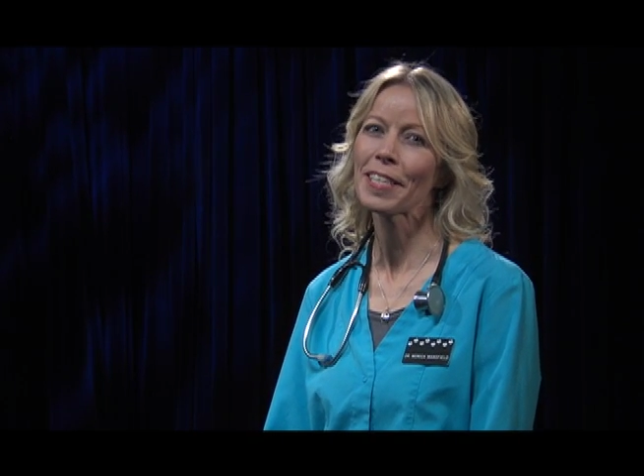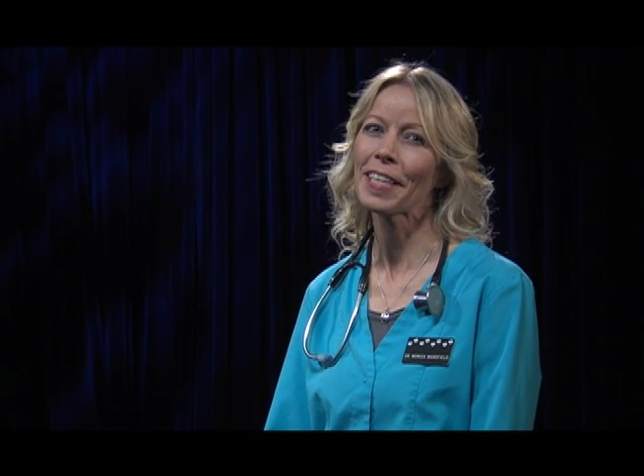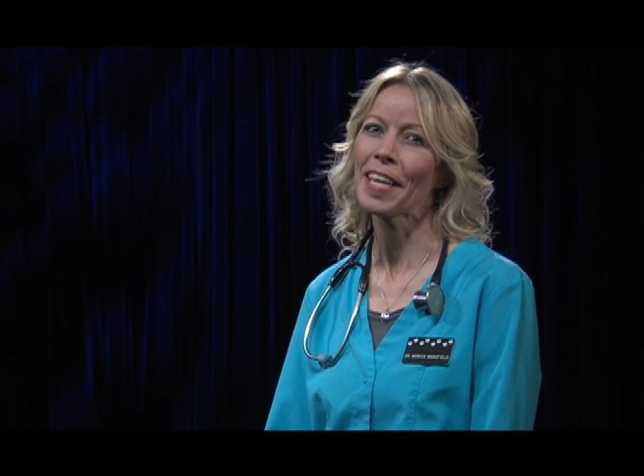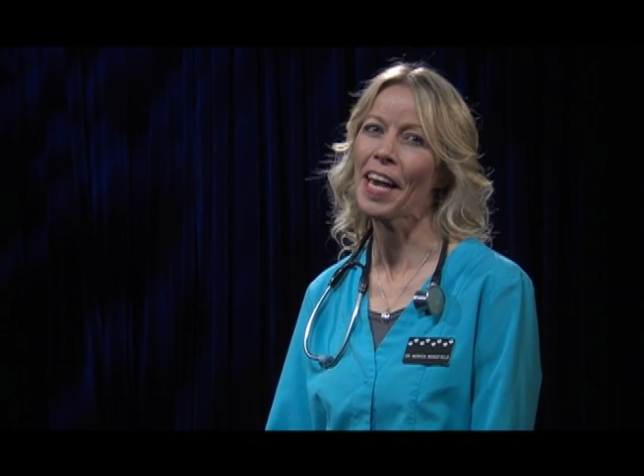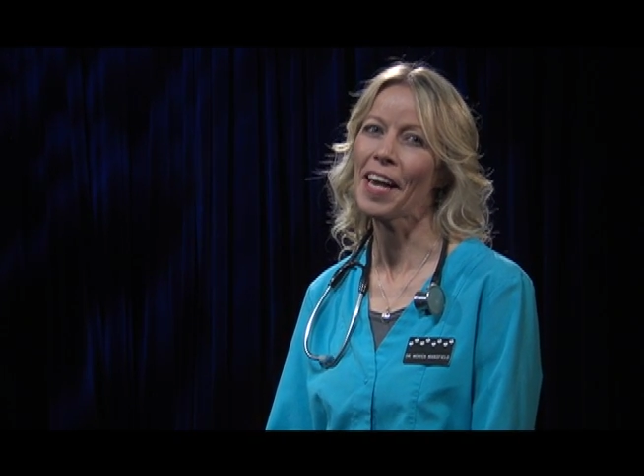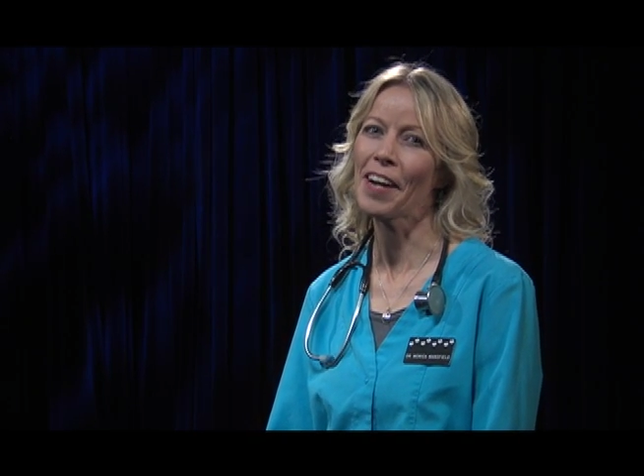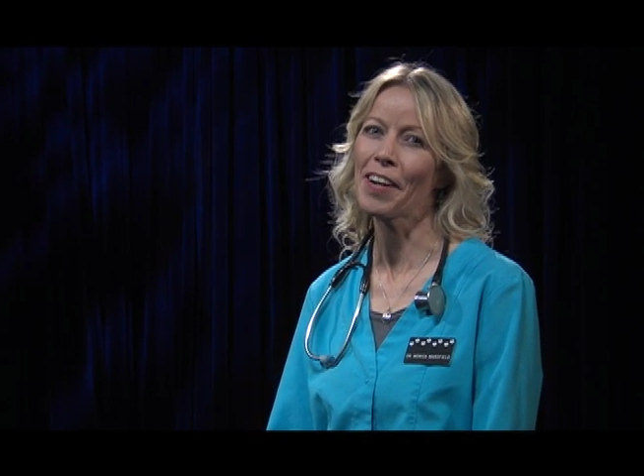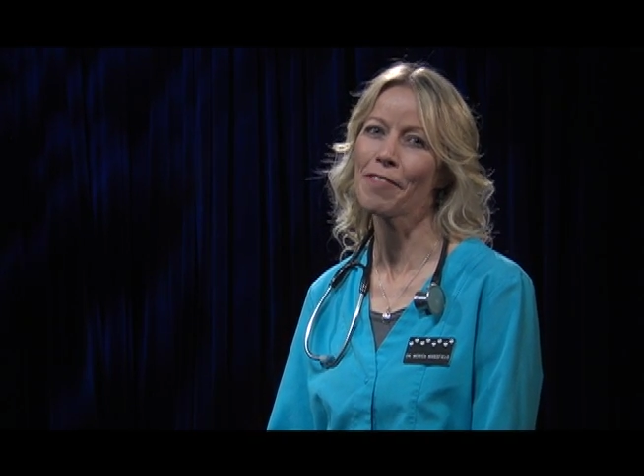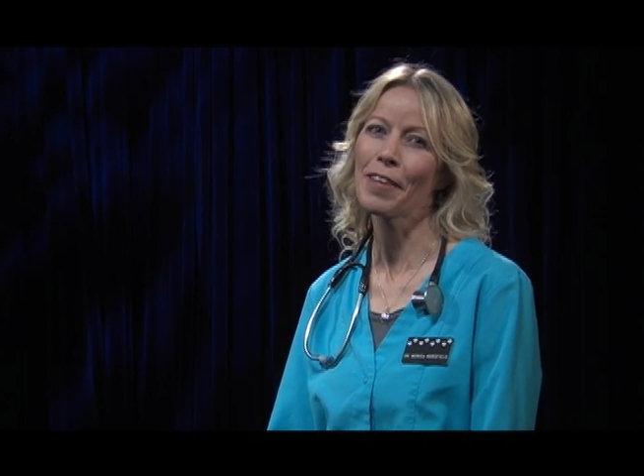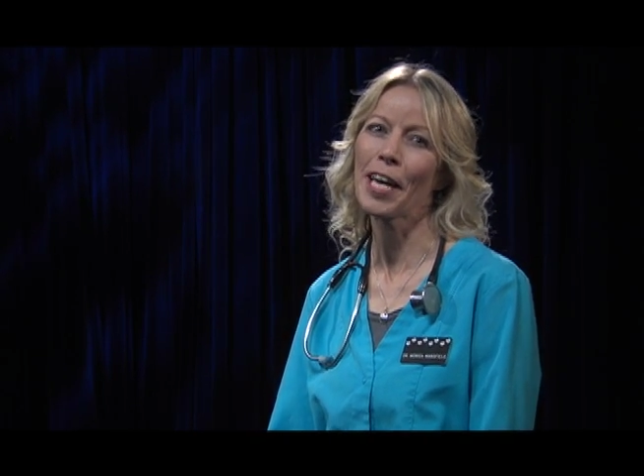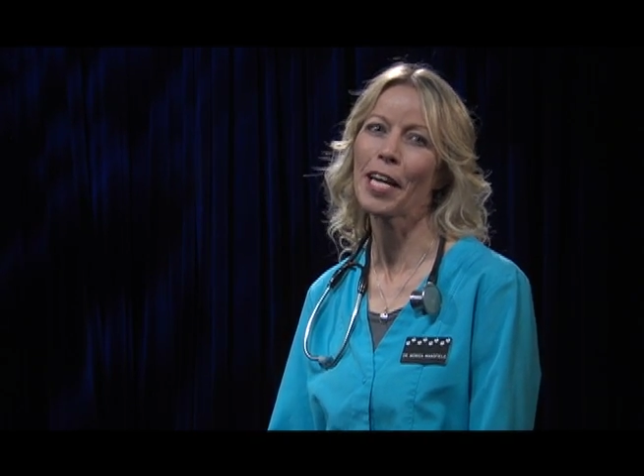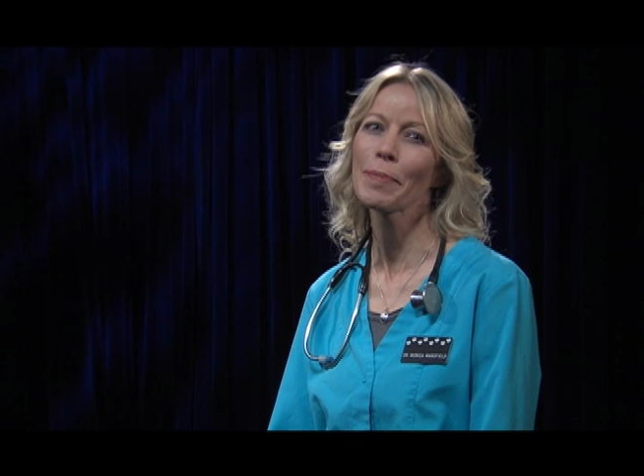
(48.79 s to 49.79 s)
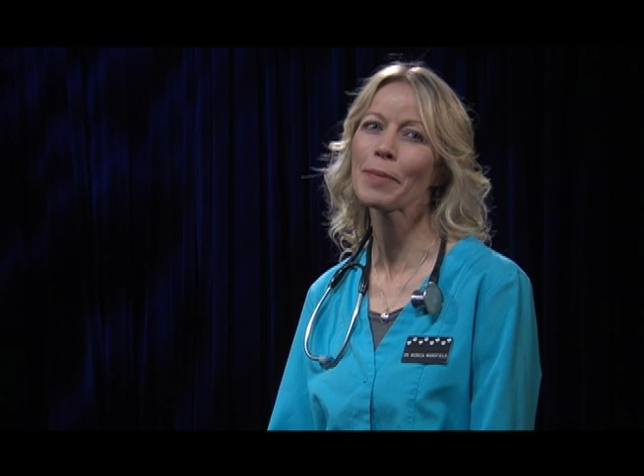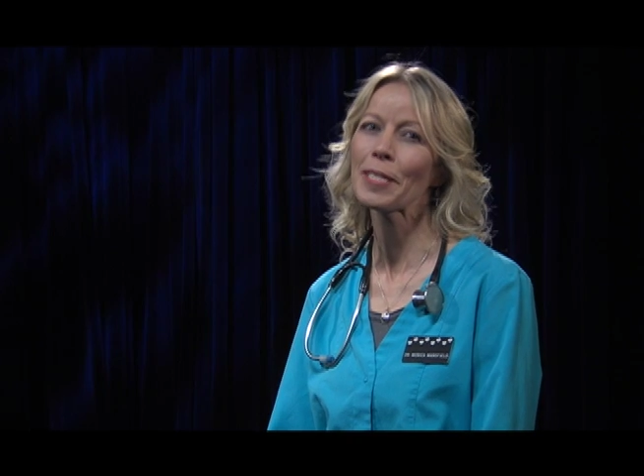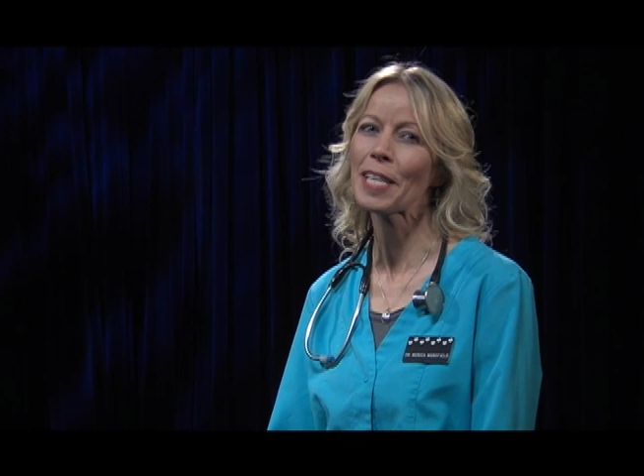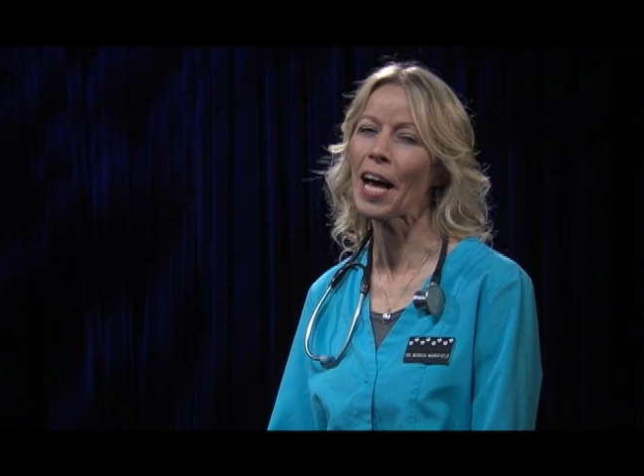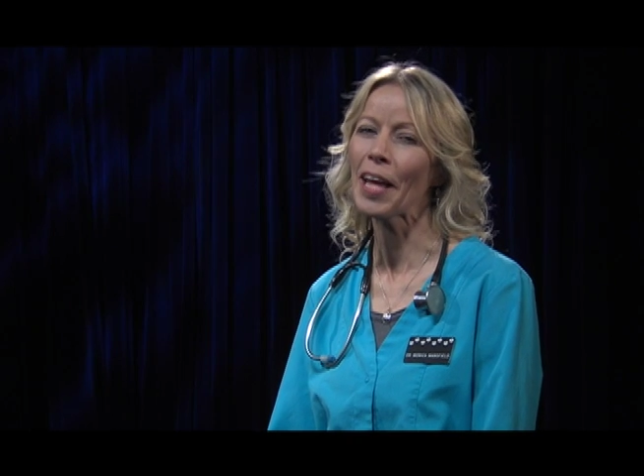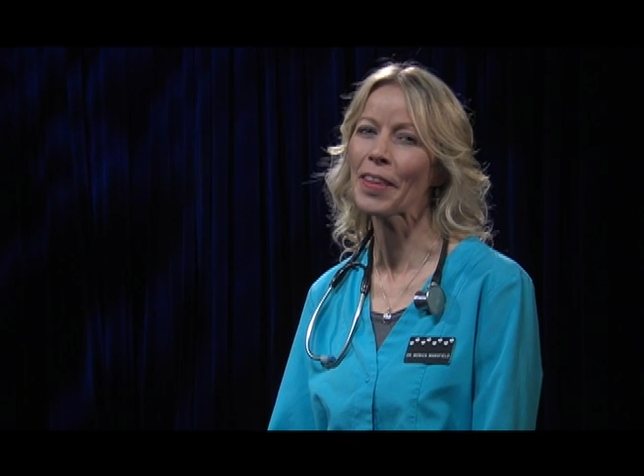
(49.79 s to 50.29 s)
the care of animals'
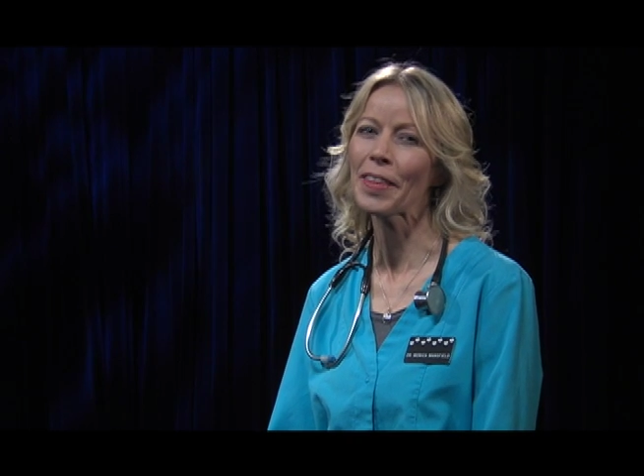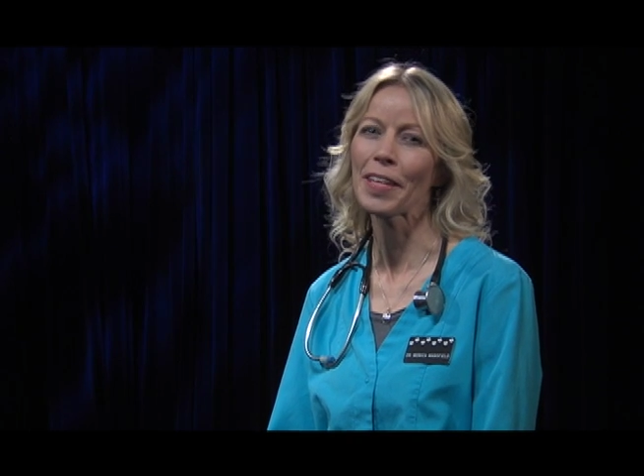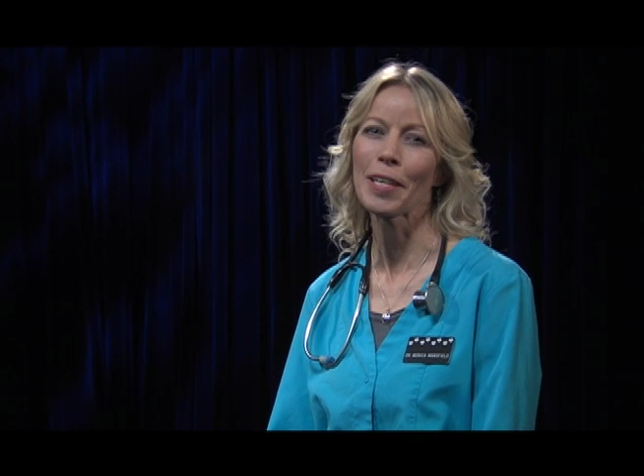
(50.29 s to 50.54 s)
health